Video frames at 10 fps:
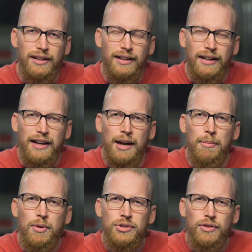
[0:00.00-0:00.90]

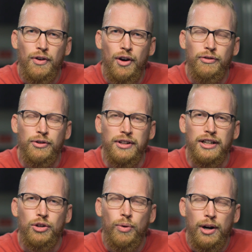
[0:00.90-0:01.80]
And most of all, for the
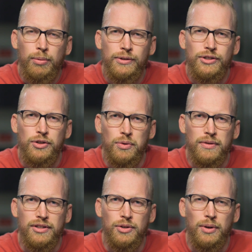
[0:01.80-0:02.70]
incredible
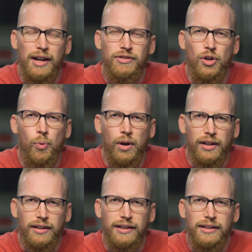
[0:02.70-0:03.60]
students who gave so
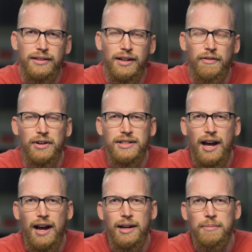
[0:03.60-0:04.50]
willingly of their
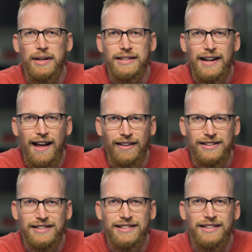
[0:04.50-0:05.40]
time and
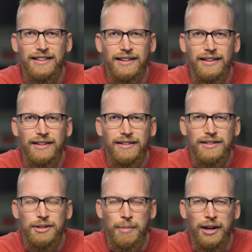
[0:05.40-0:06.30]
talents
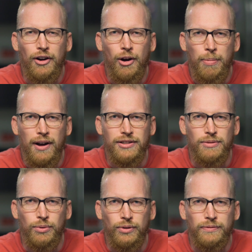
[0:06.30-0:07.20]
to make it all
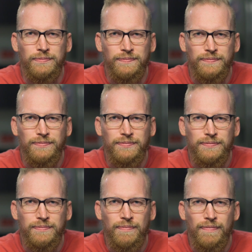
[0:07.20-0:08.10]
possible.
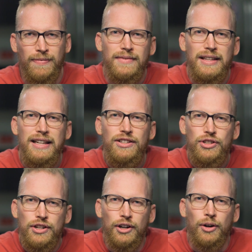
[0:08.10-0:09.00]

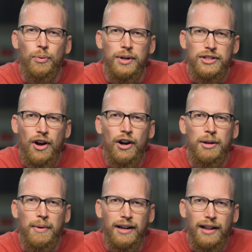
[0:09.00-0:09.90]
Each year, we talk
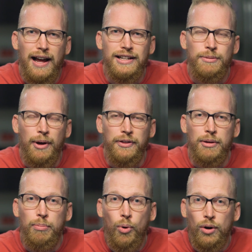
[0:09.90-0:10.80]
in my class about the
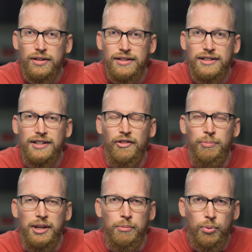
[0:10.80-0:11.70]
importance
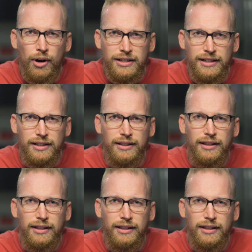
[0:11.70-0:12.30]
of being present,